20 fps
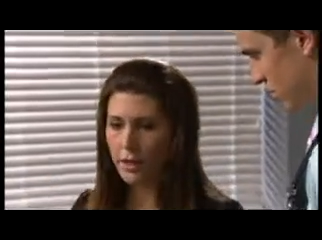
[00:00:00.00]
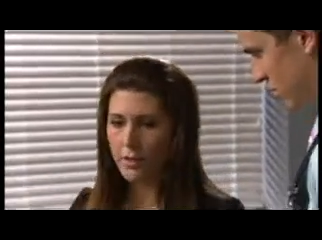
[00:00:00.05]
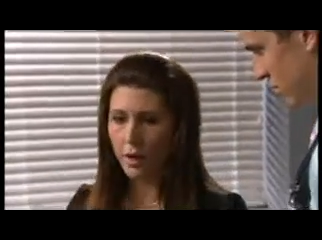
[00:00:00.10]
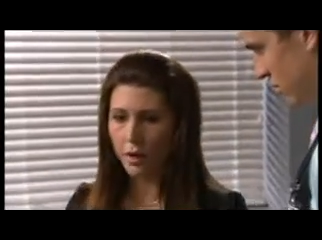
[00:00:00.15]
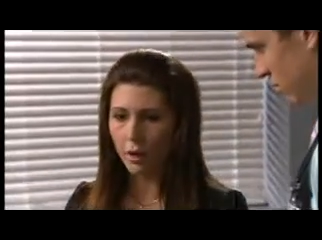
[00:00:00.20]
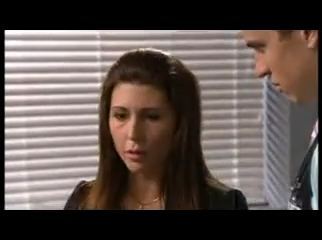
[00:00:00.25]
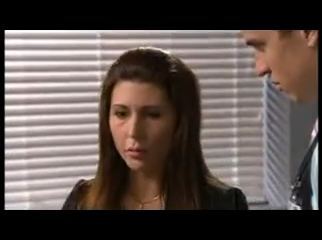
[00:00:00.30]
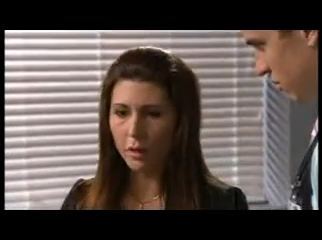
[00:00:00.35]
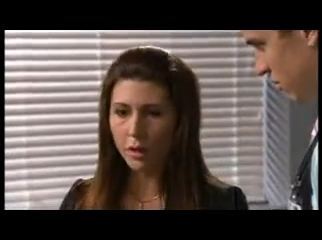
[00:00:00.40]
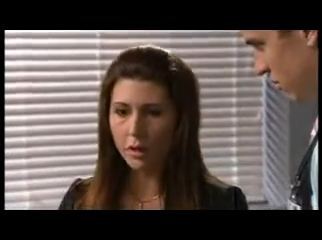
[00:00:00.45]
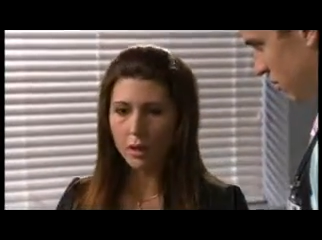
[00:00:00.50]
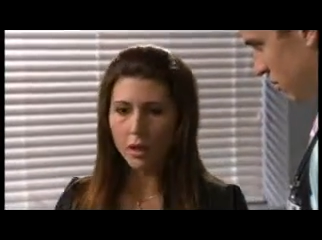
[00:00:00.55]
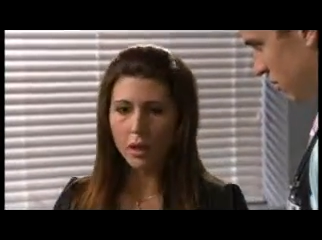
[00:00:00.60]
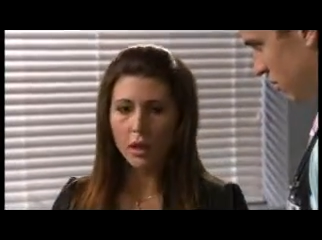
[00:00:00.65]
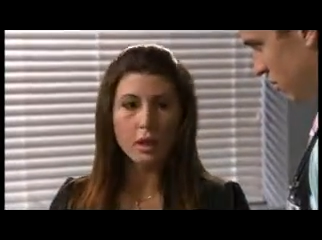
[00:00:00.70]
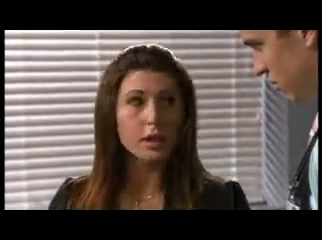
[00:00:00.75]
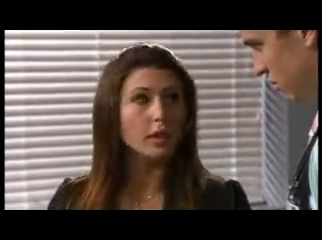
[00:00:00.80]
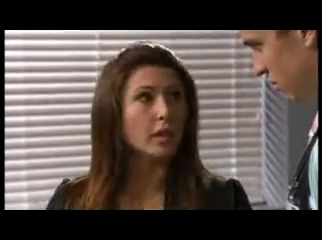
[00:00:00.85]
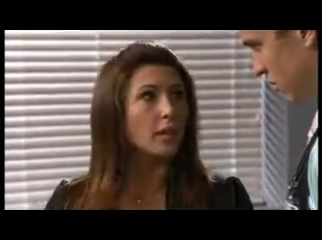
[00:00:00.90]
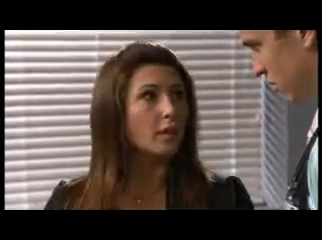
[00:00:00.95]
race home,
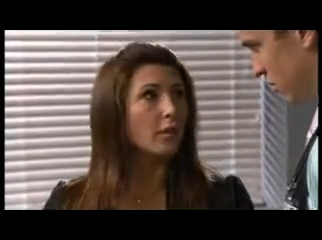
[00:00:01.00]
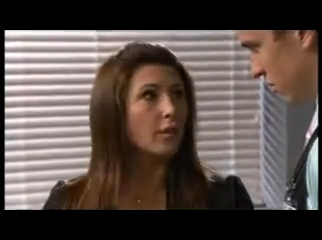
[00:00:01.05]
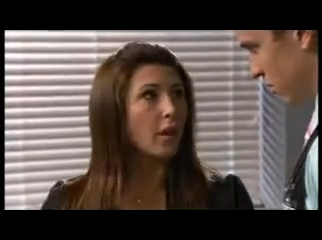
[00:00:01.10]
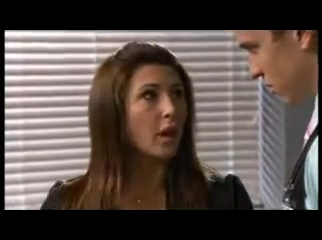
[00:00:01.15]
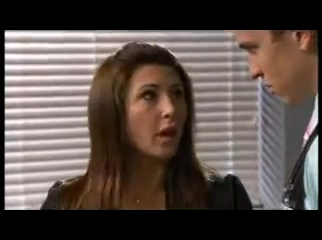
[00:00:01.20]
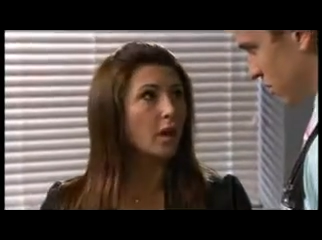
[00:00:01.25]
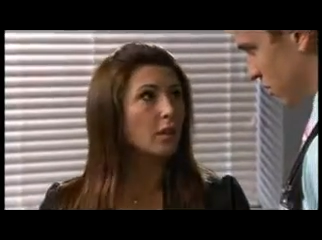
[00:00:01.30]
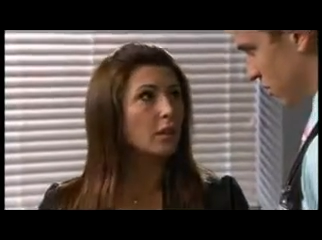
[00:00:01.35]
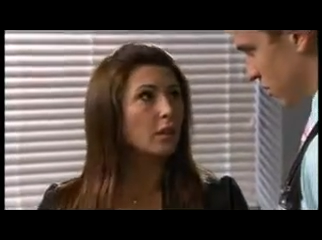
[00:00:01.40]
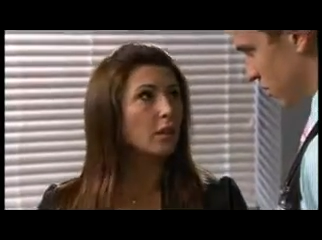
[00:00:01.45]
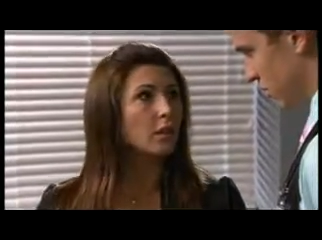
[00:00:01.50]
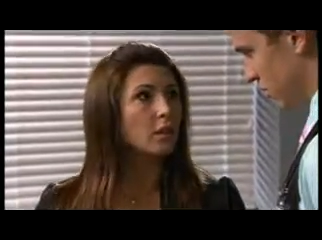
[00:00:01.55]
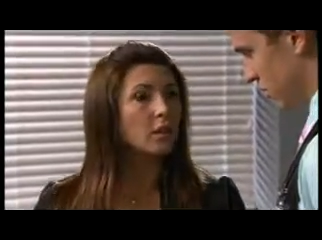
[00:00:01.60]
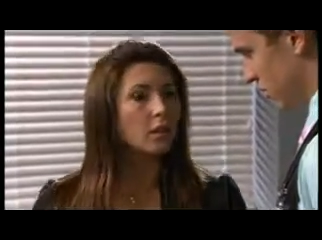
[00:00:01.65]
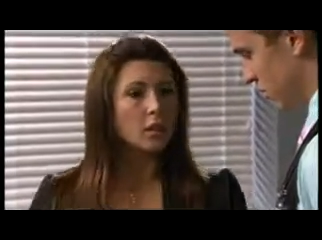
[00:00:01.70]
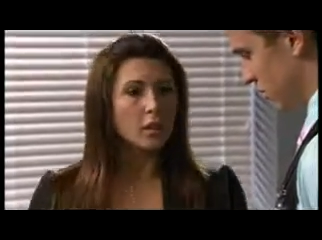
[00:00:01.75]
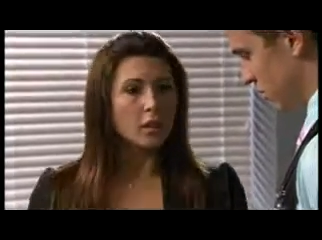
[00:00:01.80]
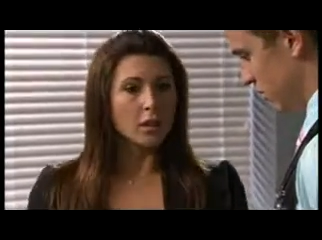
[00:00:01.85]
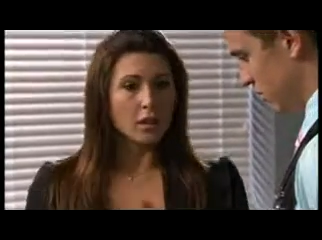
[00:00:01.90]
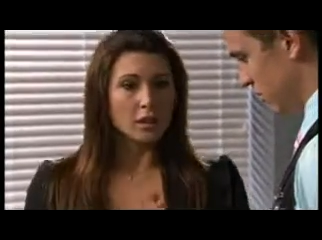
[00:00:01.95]
get the file,
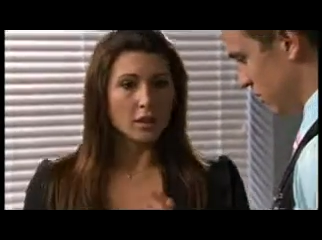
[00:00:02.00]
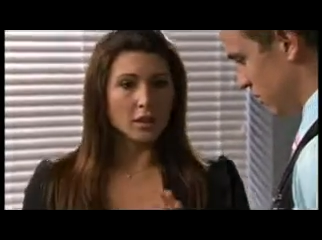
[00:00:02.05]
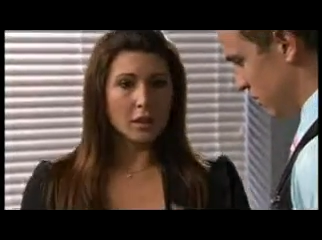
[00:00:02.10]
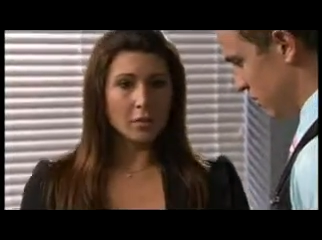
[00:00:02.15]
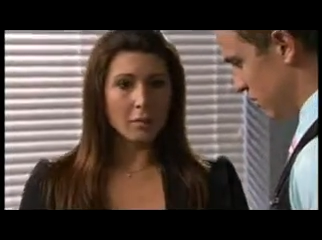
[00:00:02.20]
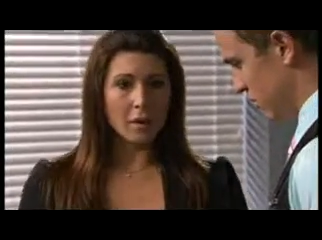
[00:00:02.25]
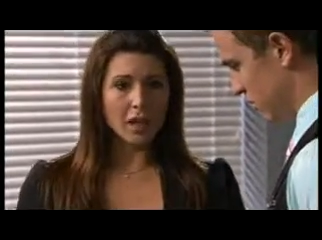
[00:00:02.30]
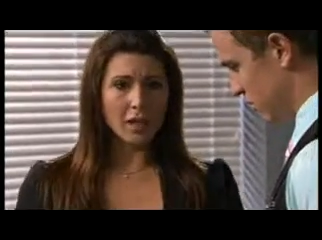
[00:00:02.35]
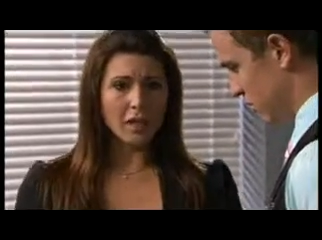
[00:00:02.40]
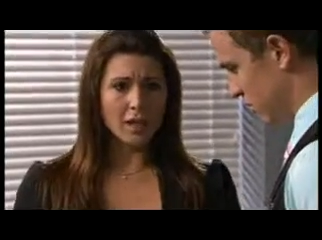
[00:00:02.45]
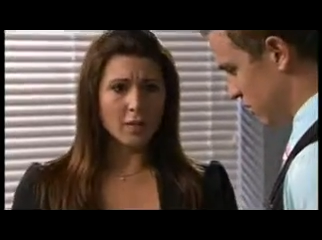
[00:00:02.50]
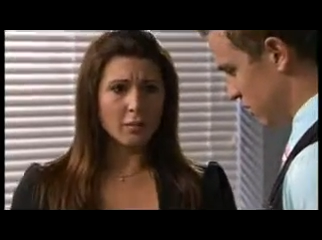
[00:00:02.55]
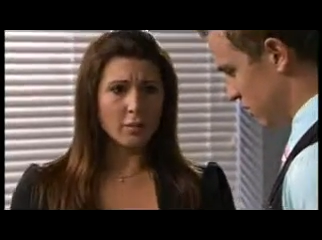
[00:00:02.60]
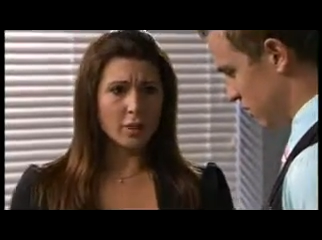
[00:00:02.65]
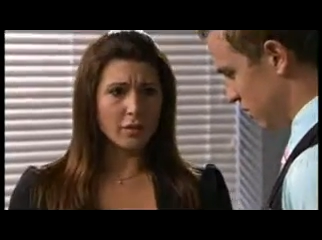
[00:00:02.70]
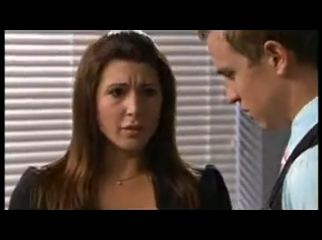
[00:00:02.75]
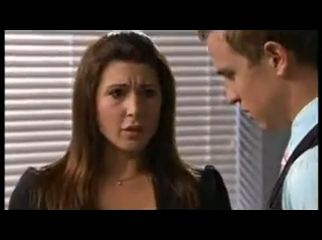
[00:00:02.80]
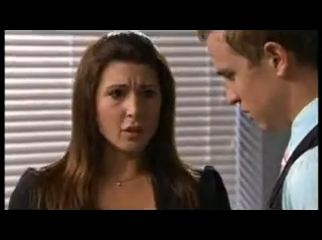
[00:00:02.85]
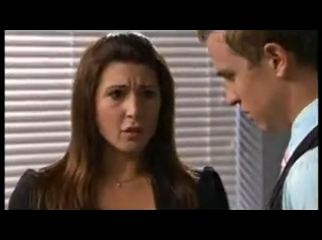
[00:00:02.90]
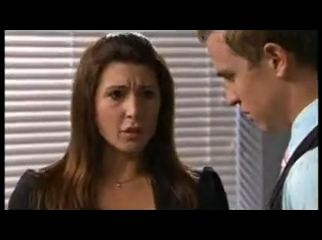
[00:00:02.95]
get back here to
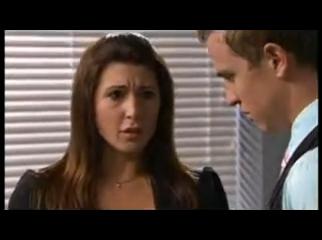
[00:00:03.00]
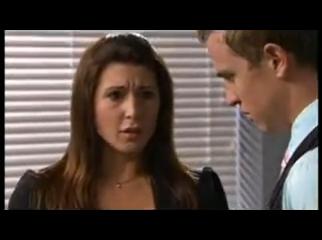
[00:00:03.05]
brief the